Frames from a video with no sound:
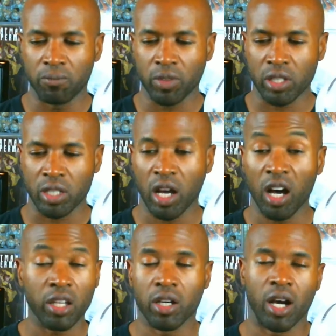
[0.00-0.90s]

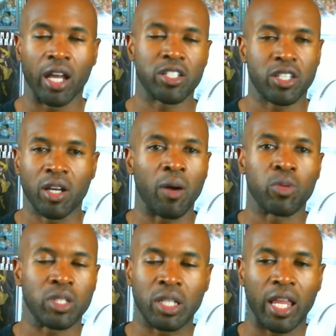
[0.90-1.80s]
Cassian. I
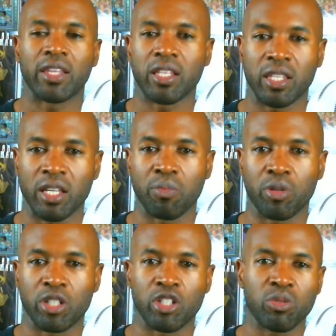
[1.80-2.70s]
was glad that they didn't
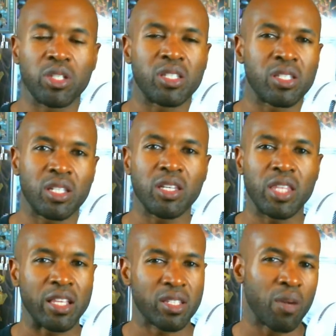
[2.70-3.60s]
push it. You could see
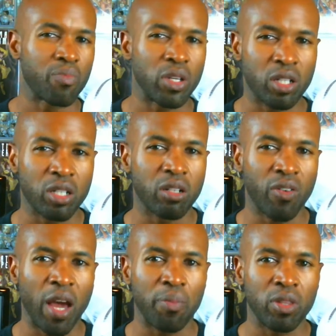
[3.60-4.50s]
that something could have
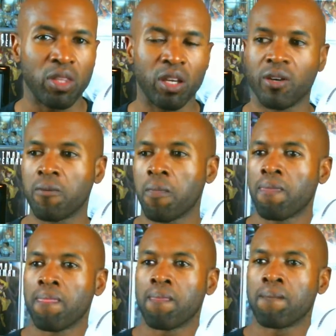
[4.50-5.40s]
happened there,
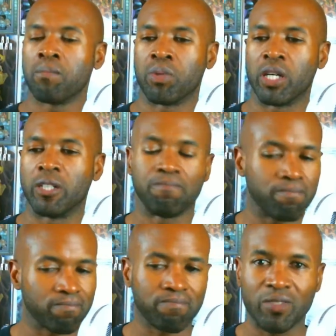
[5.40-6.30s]
but
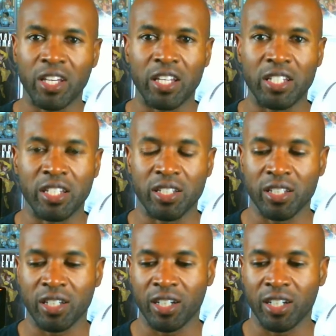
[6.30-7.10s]
it didn't.